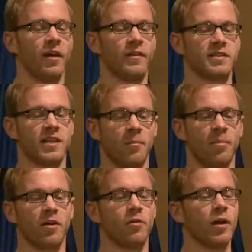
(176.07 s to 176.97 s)
The sample
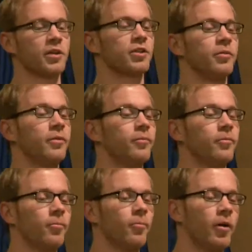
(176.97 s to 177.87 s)
code I show you
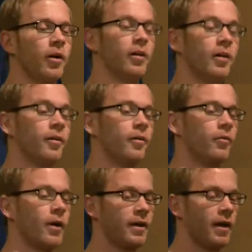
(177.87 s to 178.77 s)

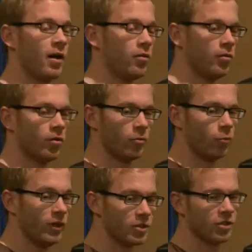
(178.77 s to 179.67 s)
right now, or
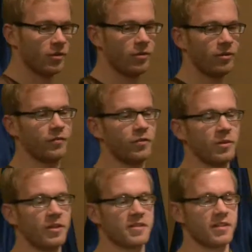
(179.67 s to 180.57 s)
will show you in a few
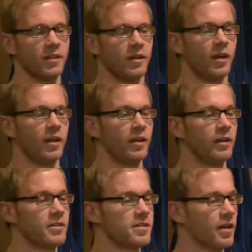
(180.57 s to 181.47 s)
minutes,
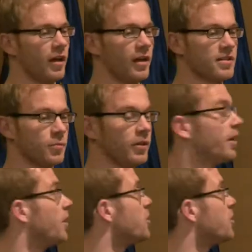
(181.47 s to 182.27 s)
is at Spring Data